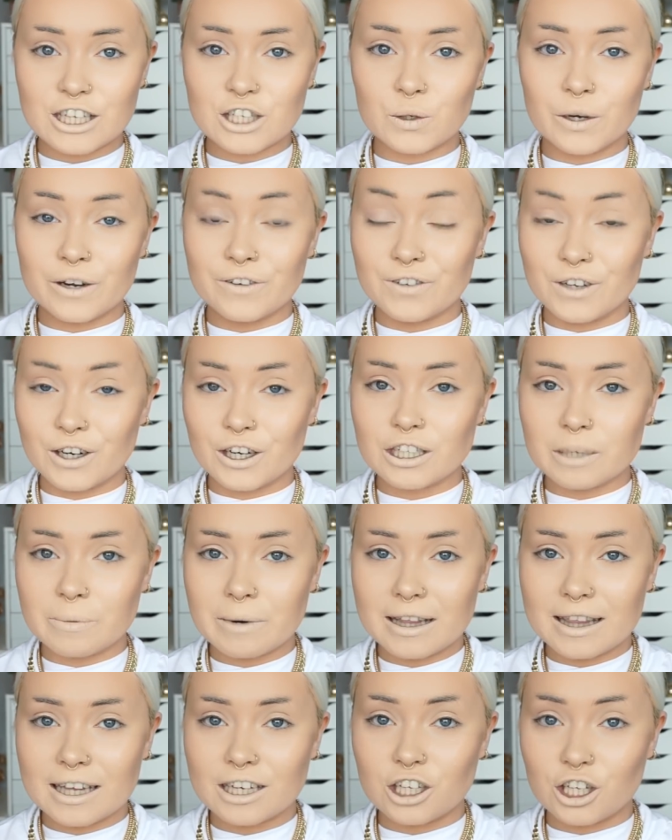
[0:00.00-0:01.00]
So if you're
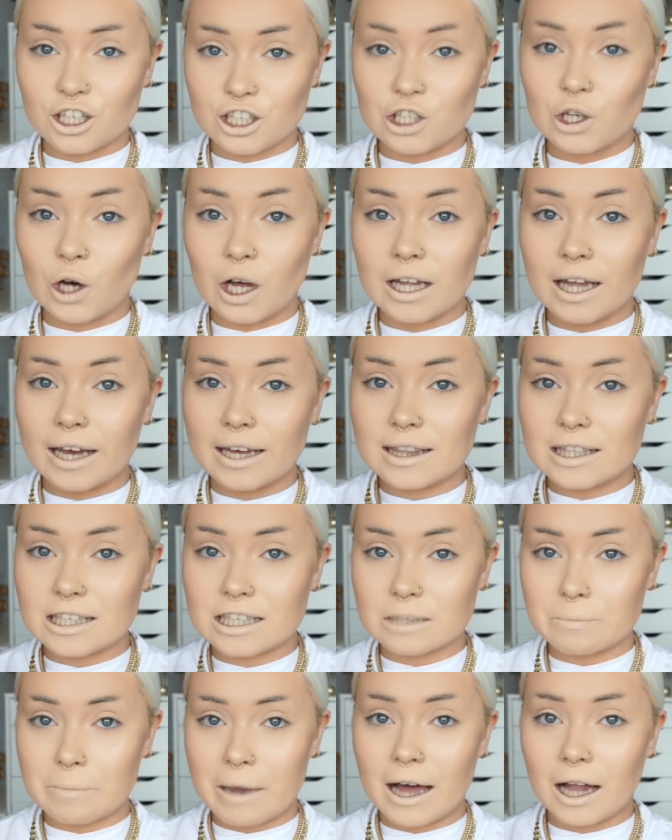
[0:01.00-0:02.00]
somebody that does not like the
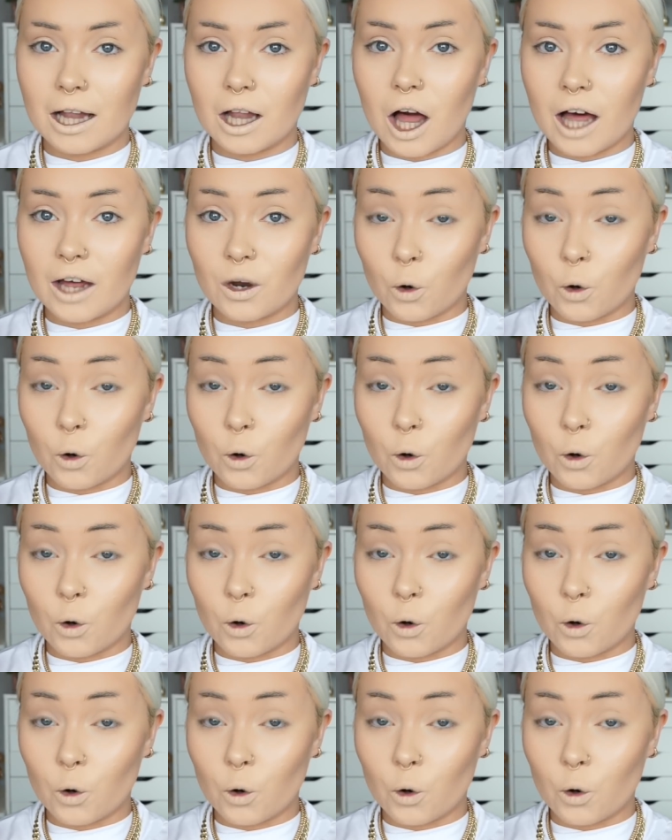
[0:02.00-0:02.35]
smell